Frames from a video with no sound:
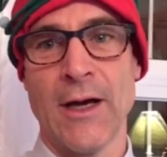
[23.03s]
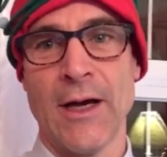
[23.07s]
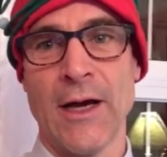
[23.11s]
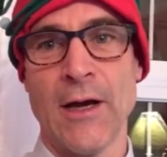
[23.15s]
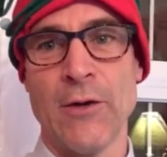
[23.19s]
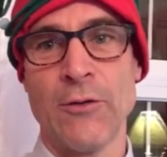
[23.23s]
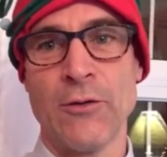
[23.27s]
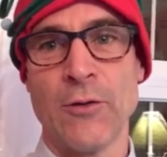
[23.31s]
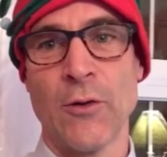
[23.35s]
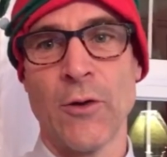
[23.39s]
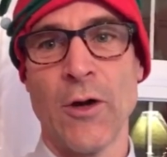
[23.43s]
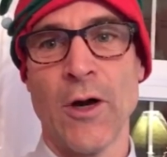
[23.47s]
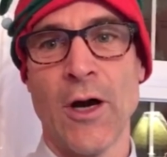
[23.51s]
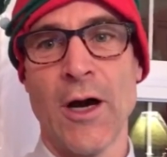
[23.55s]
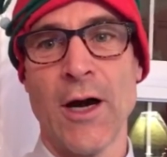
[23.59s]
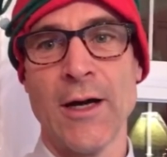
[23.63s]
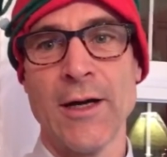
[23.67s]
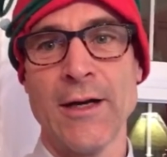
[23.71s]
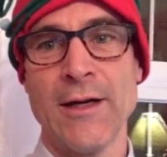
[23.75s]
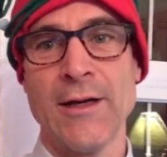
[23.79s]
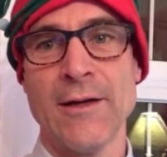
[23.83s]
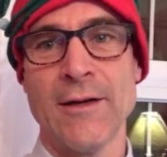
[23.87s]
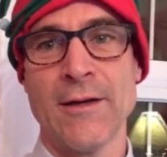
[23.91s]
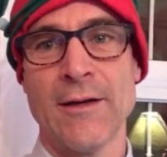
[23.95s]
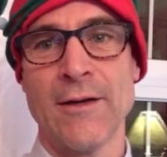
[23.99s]
outdoor
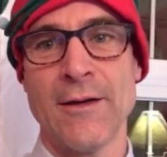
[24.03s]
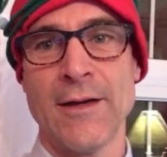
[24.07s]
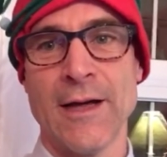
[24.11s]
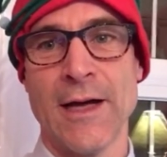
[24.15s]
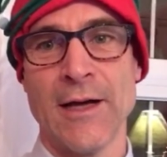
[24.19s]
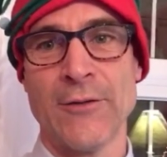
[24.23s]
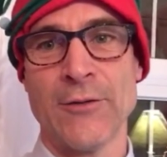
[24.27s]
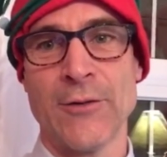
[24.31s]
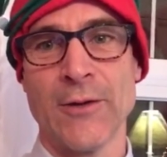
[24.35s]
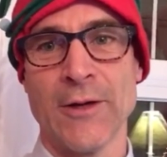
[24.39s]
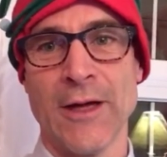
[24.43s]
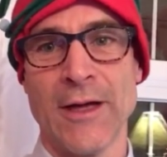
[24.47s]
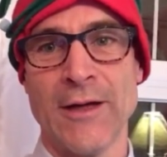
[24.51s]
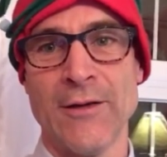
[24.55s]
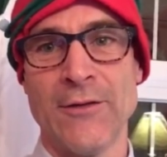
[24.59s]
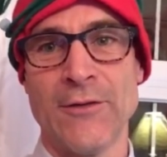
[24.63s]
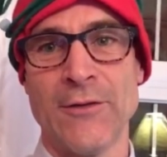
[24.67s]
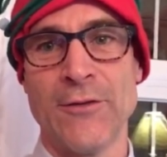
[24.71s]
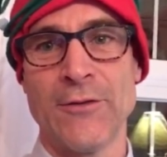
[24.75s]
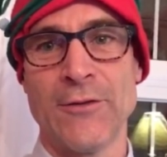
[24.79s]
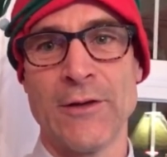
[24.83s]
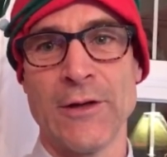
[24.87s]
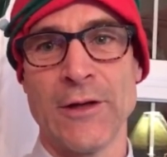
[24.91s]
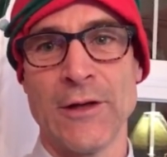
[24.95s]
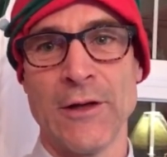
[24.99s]
hockey on natural ice,
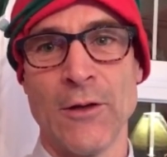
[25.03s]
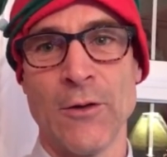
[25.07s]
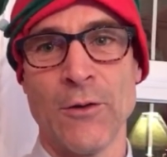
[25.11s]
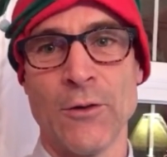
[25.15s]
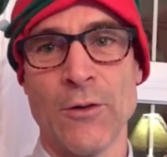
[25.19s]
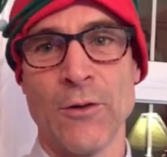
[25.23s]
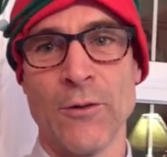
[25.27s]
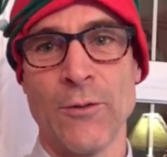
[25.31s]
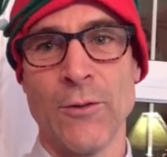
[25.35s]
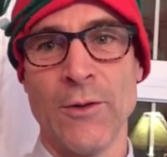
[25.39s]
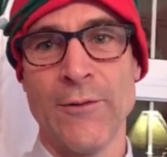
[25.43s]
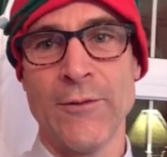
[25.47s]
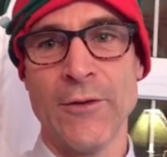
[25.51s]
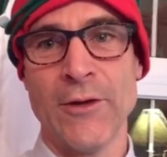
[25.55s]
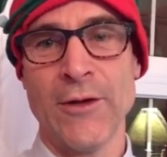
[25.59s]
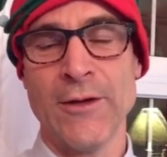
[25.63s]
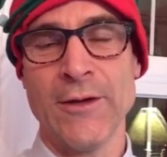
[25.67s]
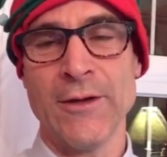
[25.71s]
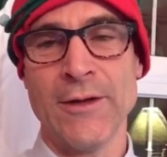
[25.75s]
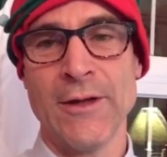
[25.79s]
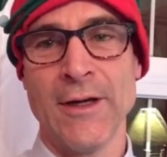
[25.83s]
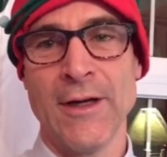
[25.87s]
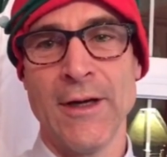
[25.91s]
usually a local river,